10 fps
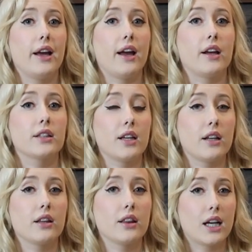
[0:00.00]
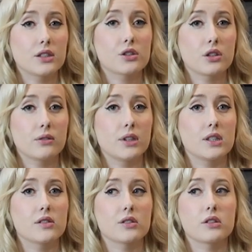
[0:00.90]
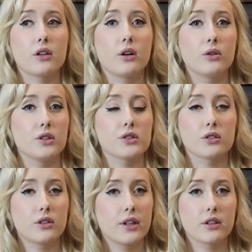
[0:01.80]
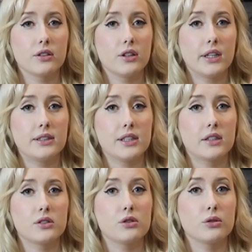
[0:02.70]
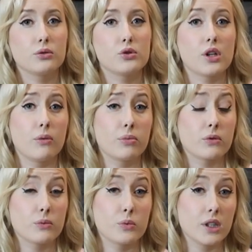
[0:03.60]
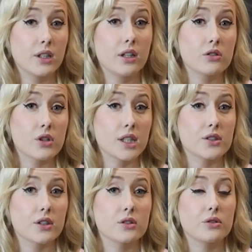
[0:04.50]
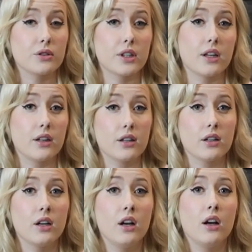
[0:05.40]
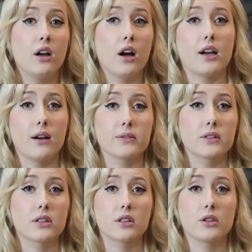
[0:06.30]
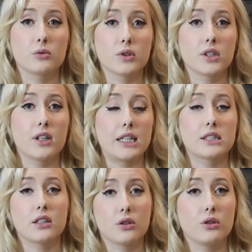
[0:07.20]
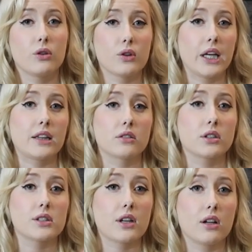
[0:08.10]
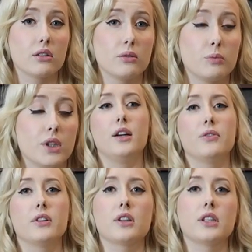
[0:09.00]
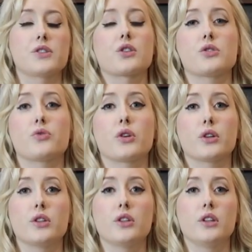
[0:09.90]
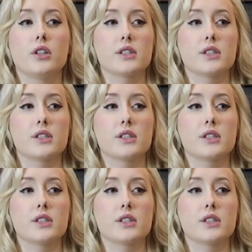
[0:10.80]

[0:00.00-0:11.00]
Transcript: and getting that service, so it's not a good idea to jump from one hairdresser to another after you realize that you don't like the result. You definitely search for a good